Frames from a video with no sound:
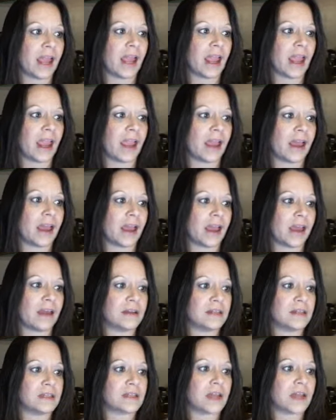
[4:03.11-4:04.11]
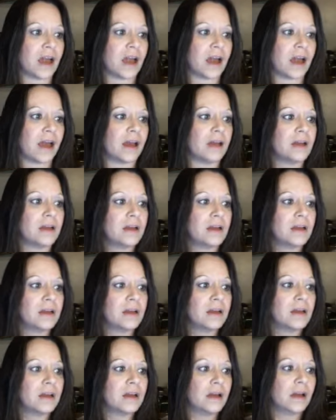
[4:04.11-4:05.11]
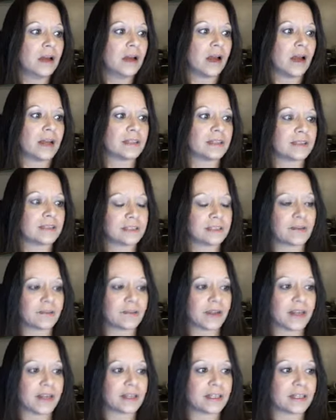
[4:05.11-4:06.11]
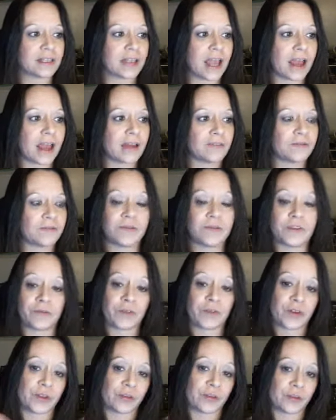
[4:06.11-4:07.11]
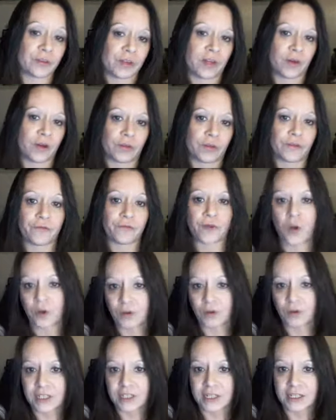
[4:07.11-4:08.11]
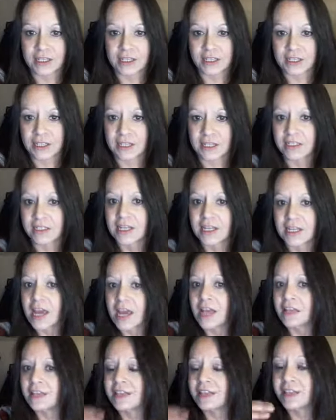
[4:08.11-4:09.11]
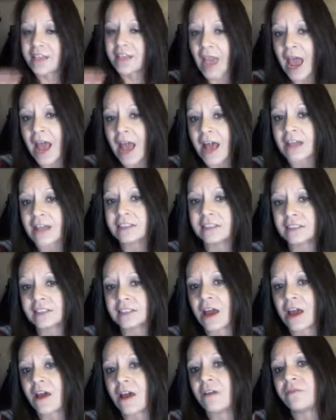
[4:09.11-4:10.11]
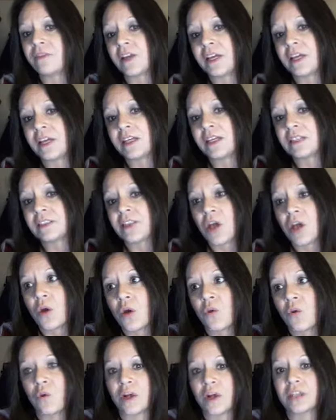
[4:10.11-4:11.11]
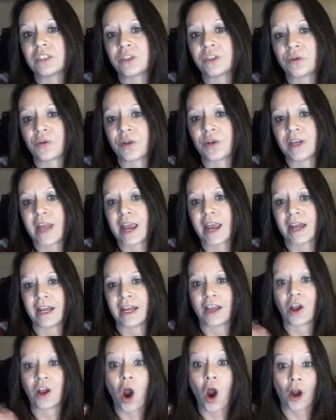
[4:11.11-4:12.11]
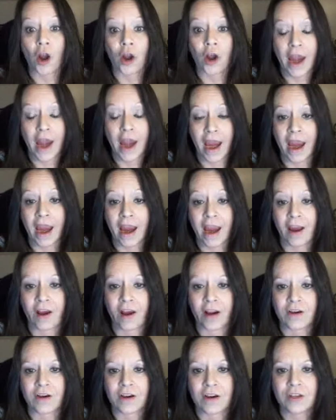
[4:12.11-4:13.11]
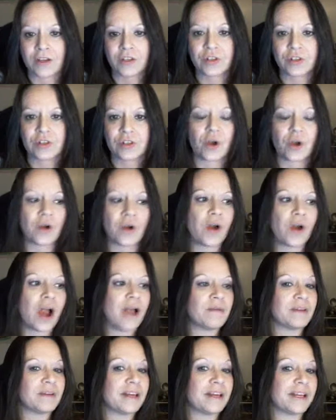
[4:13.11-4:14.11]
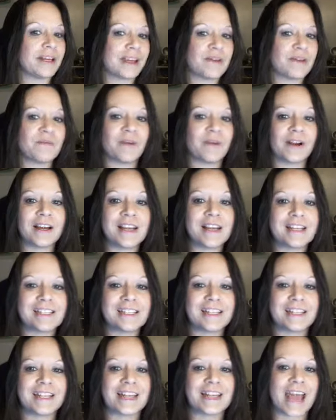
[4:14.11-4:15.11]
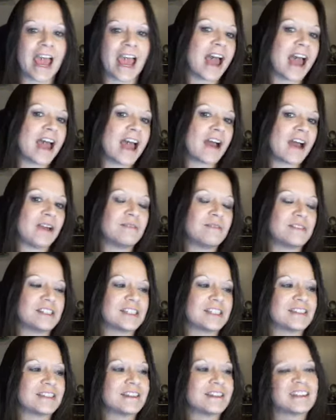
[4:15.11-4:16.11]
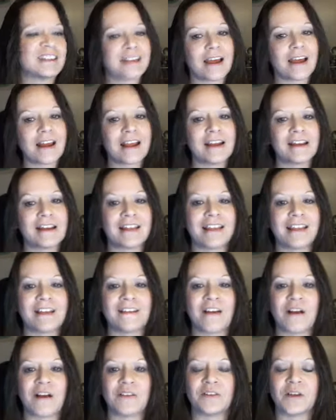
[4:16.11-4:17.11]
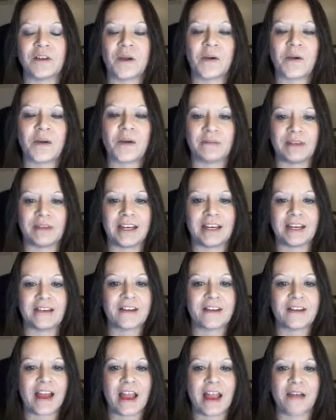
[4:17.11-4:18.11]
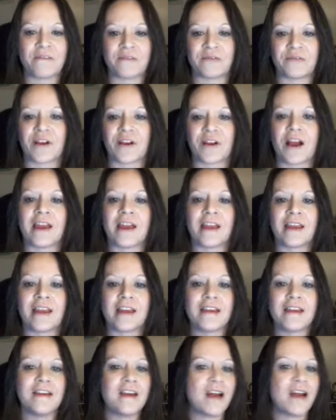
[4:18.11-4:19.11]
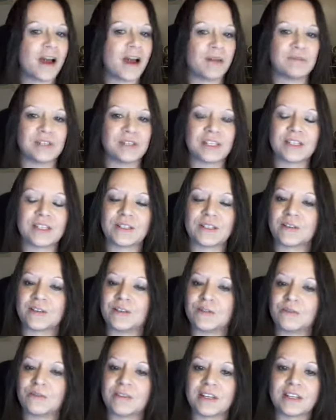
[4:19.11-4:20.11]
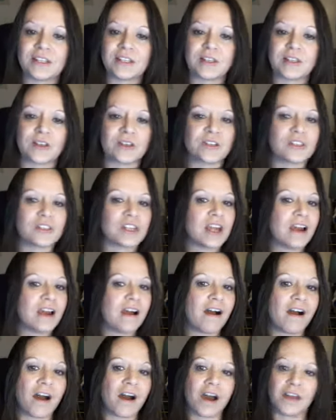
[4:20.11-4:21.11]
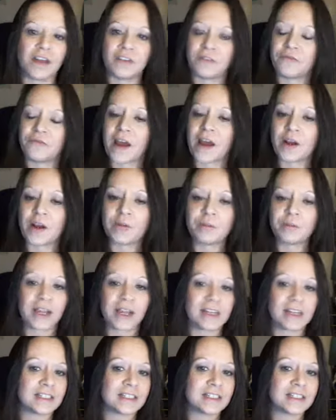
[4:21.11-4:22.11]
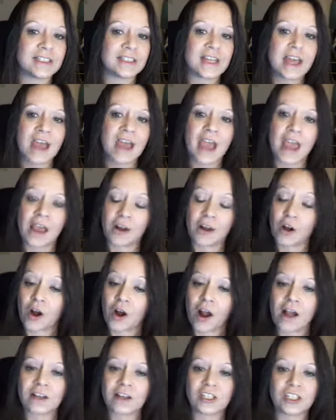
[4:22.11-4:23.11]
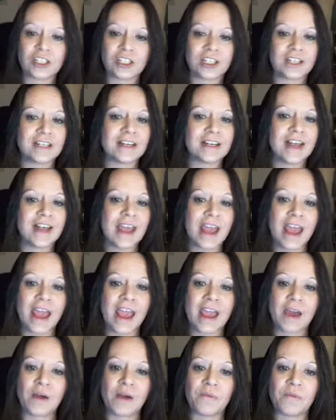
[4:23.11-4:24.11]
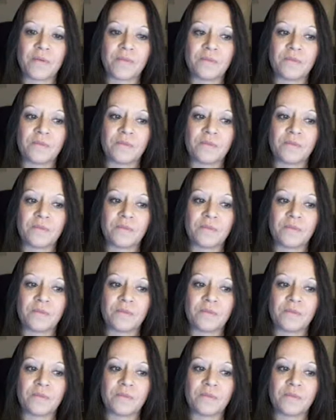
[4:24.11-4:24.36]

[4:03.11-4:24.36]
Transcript: and stuff like that for the photosynthesis. That stuff is what's creating our air. So I'm going to get more into that. I just thought I'd let y'all know I'm here. I haven't forgot yet. I'm still doing research on the phytoplanktons and our oxygen, and